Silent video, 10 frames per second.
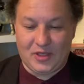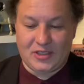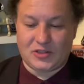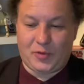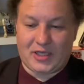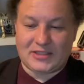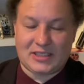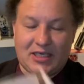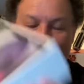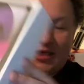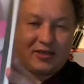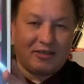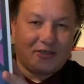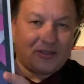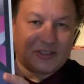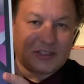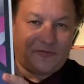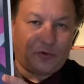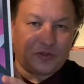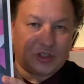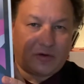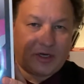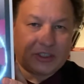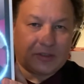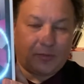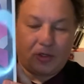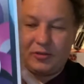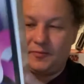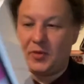So we can see here, this is the 4th generation model,